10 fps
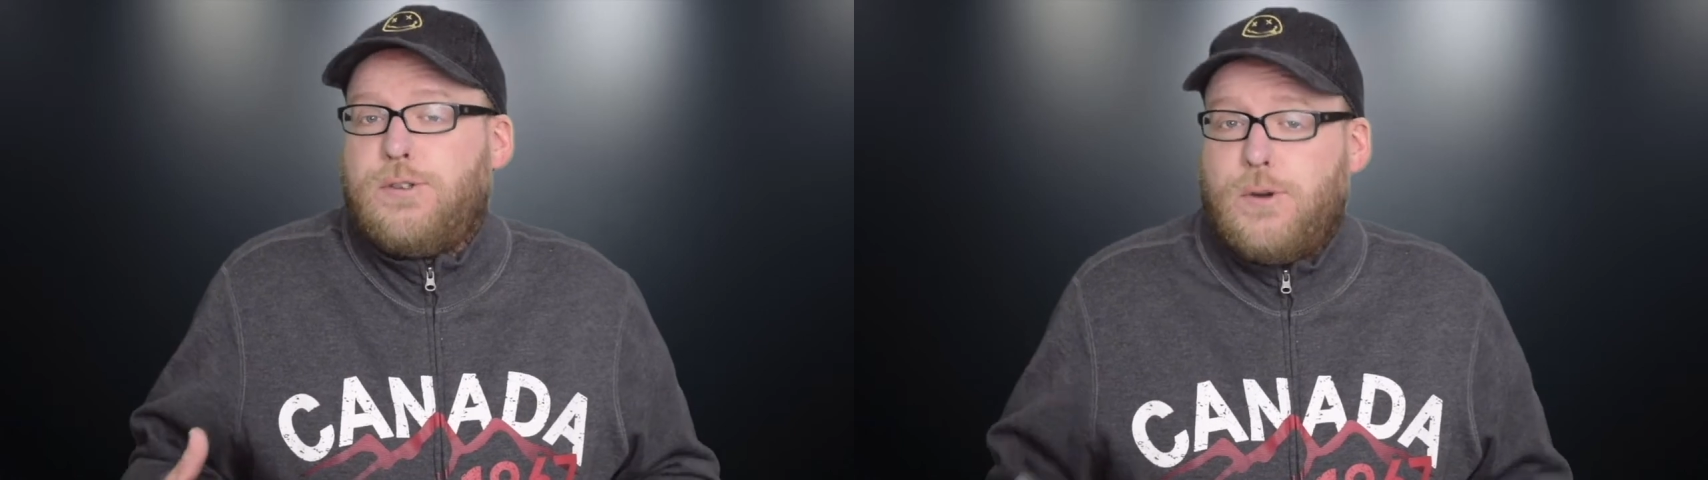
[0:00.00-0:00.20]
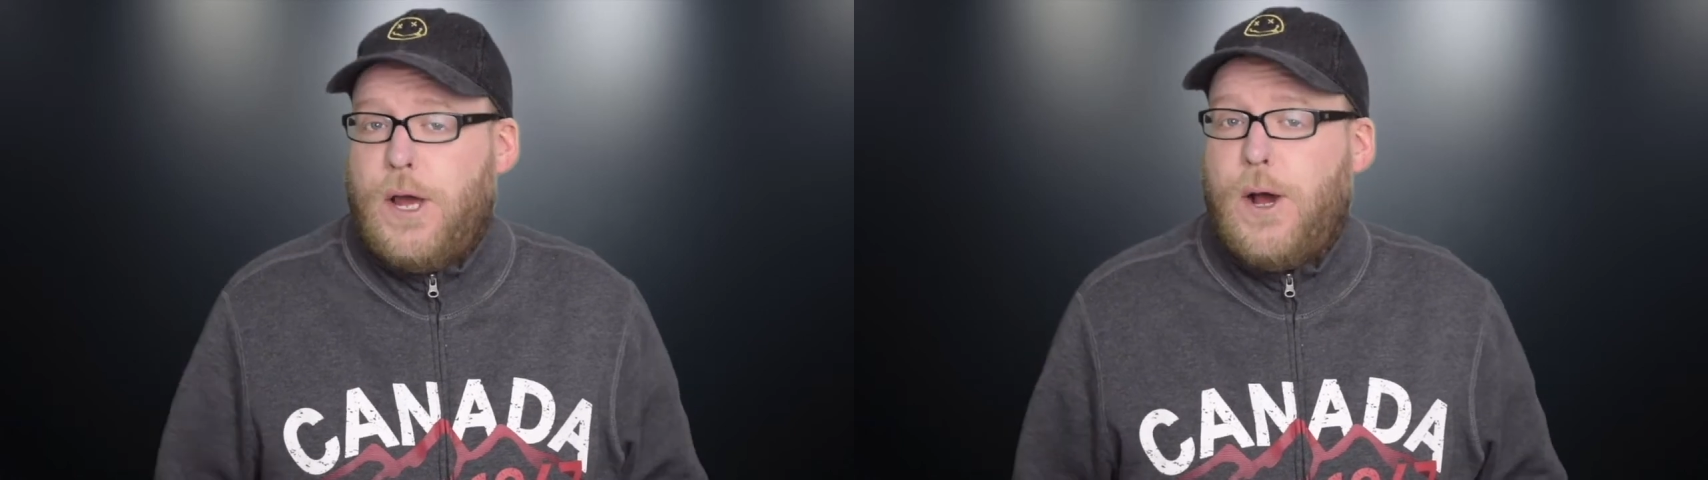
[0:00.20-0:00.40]

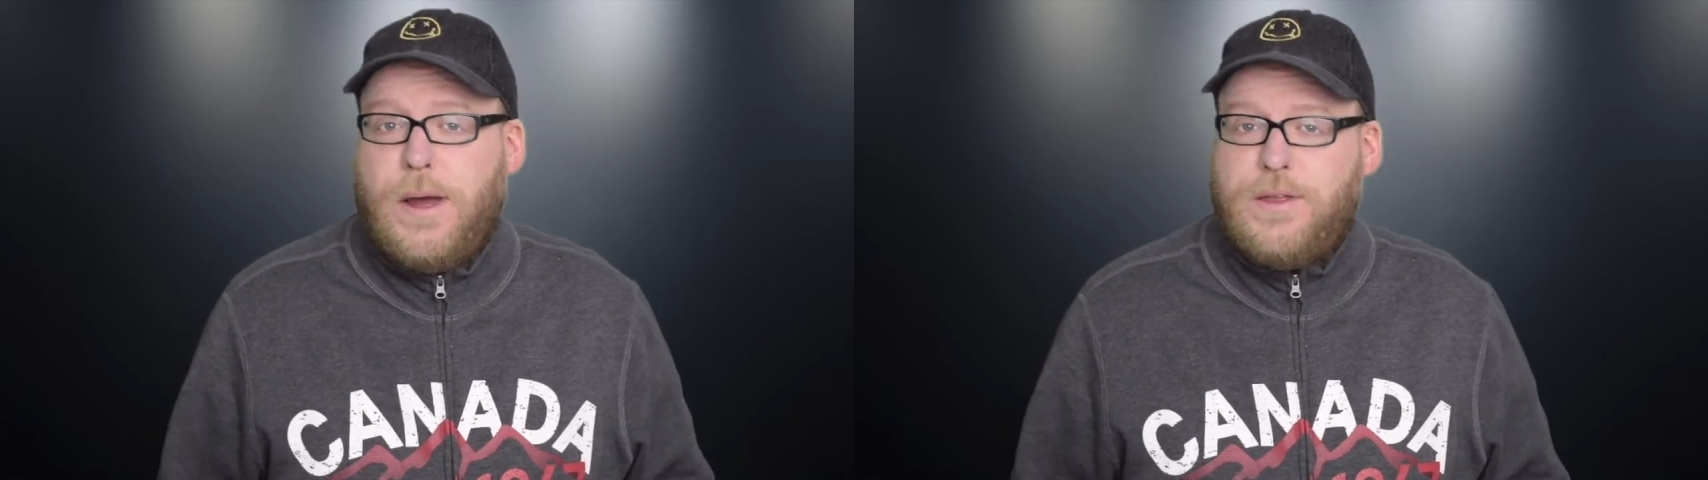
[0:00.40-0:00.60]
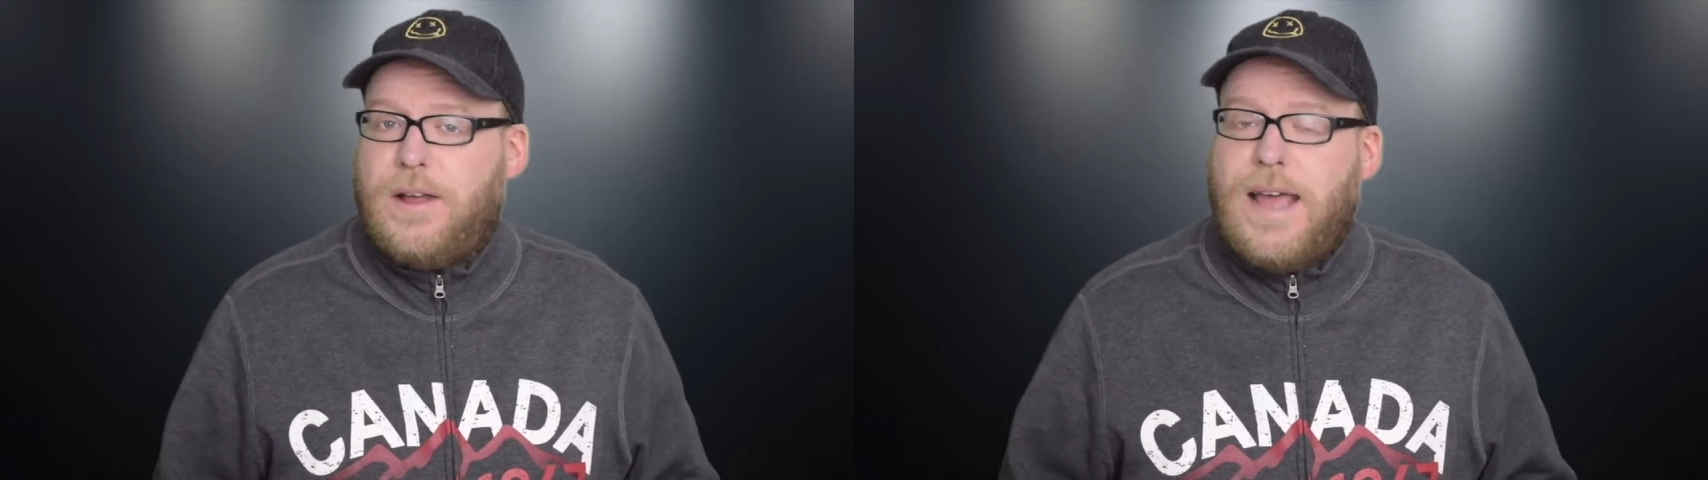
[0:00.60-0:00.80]
Trudeau.
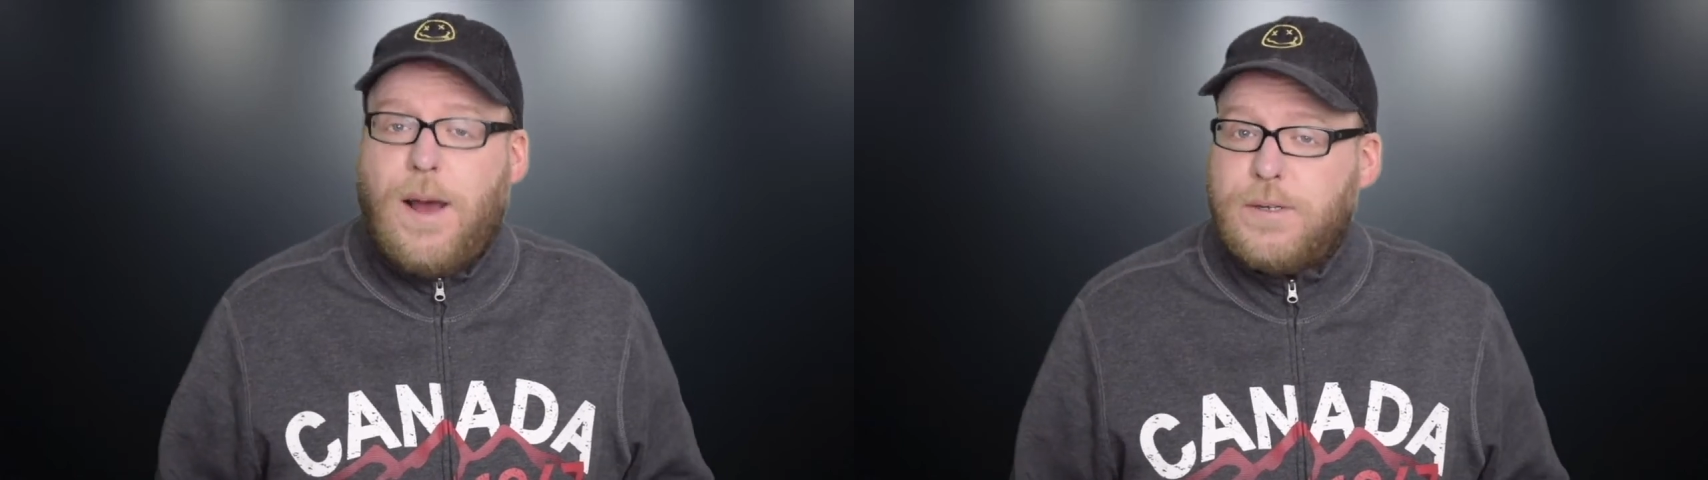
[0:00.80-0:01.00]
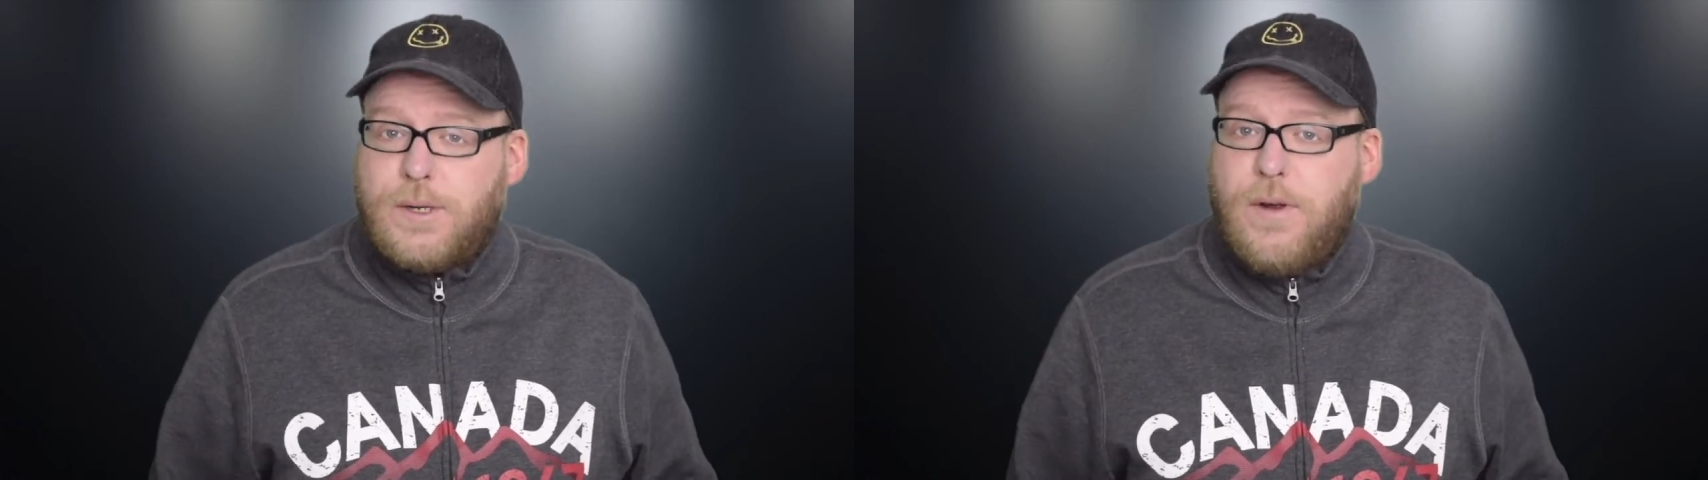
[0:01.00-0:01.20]
I thought
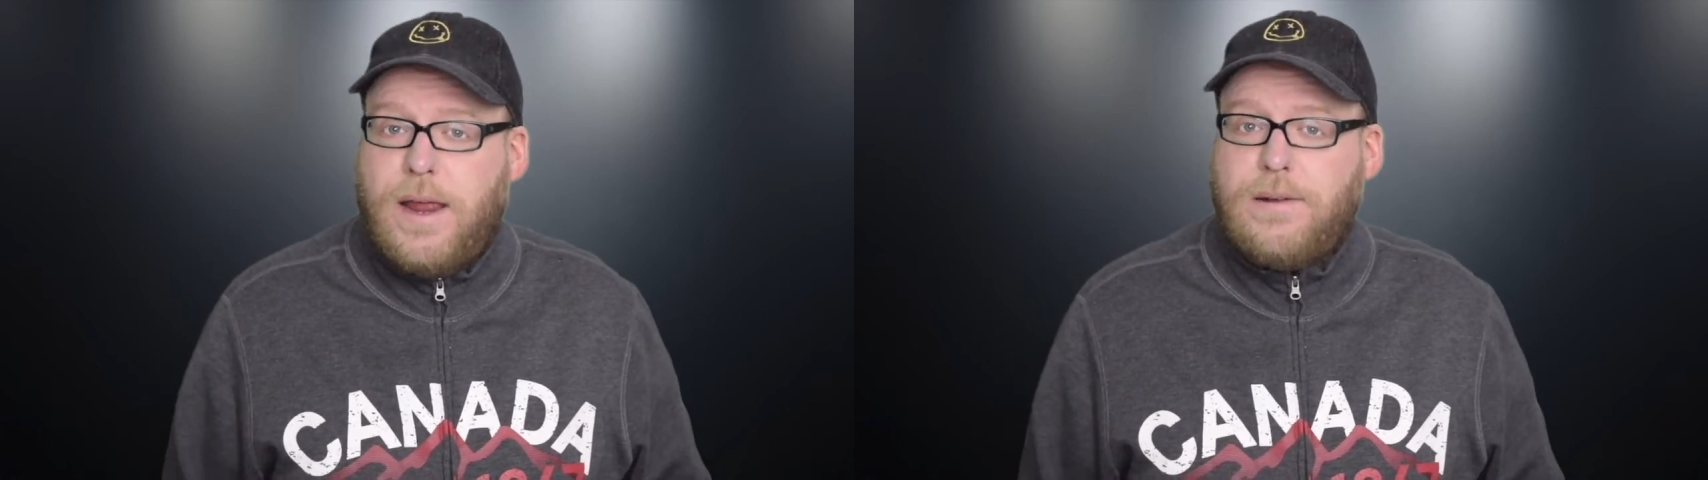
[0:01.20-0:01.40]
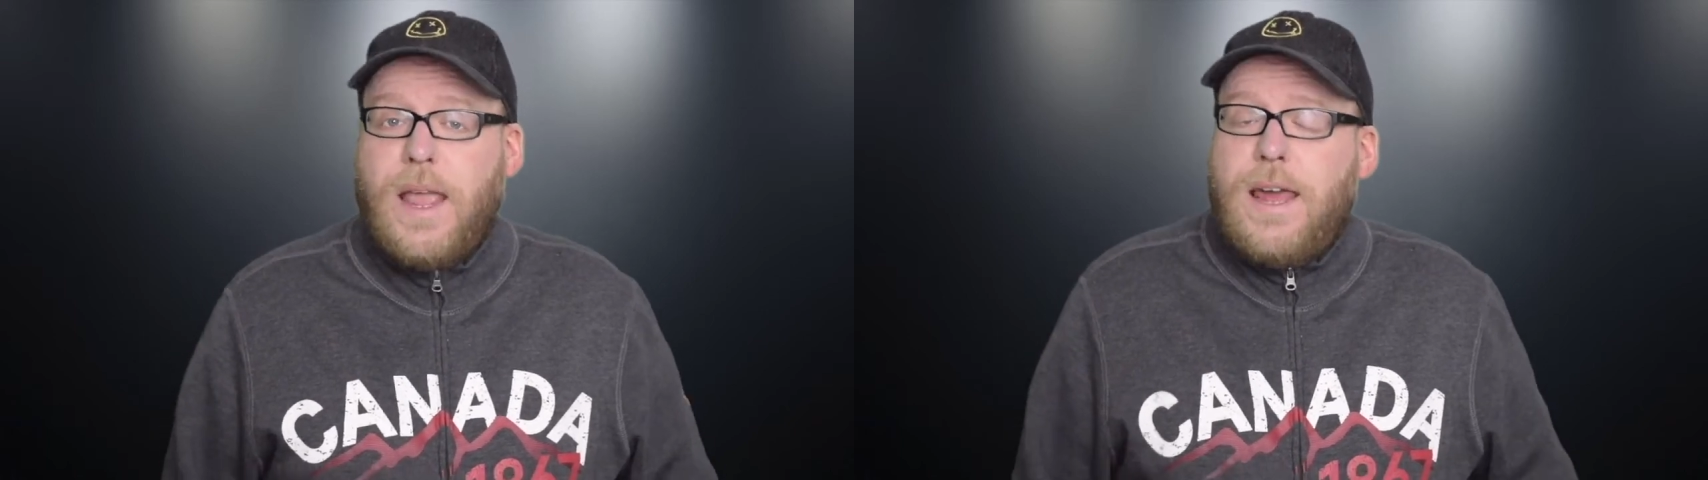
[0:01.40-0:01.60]
that was great.